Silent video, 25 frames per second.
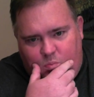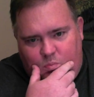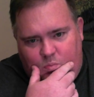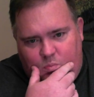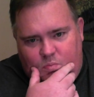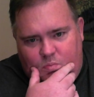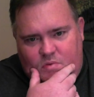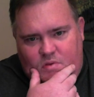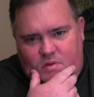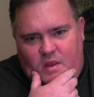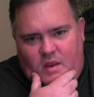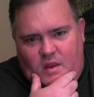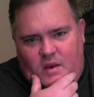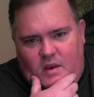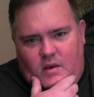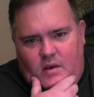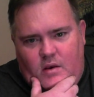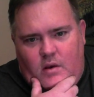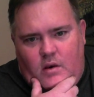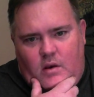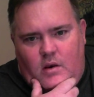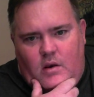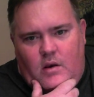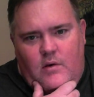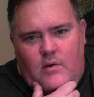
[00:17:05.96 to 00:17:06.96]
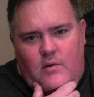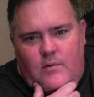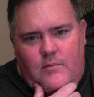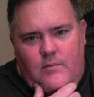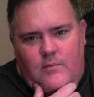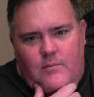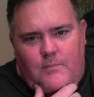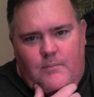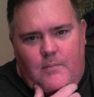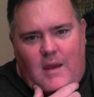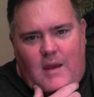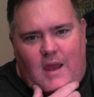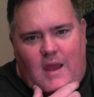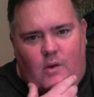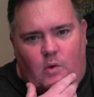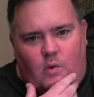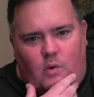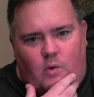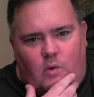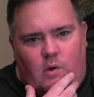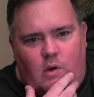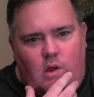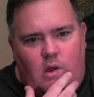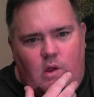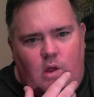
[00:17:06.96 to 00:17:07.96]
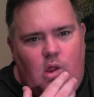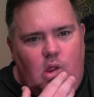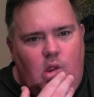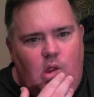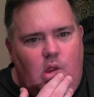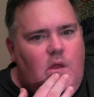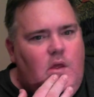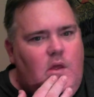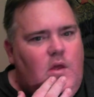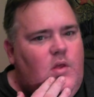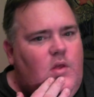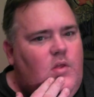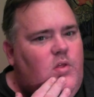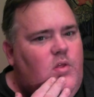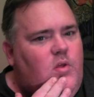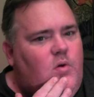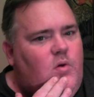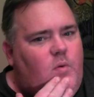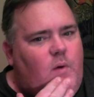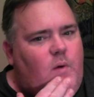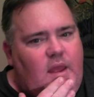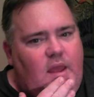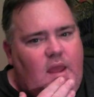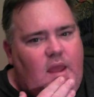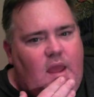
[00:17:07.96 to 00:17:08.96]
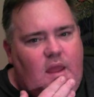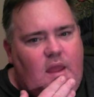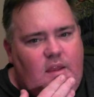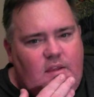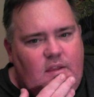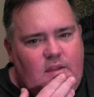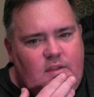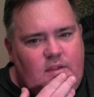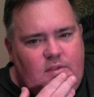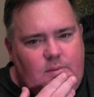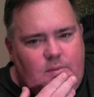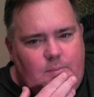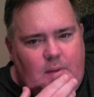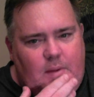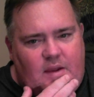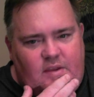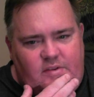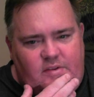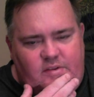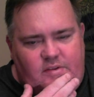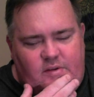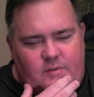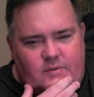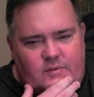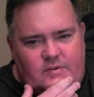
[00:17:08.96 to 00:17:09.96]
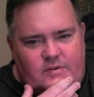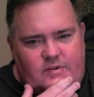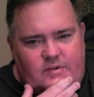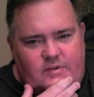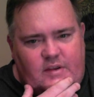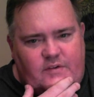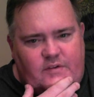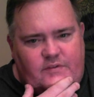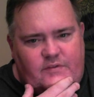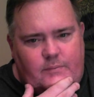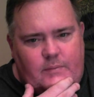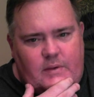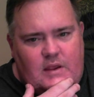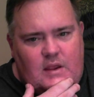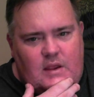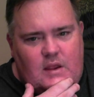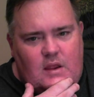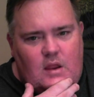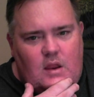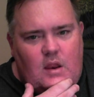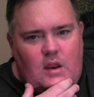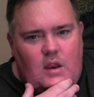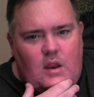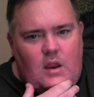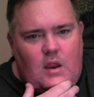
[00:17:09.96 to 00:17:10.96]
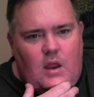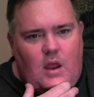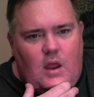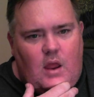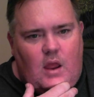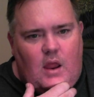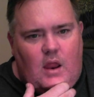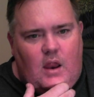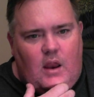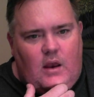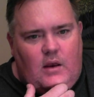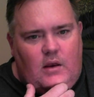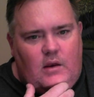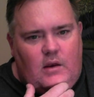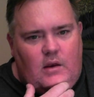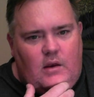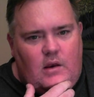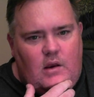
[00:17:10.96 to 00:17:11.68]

didn't battle the weight gain that the medicine was giving me, and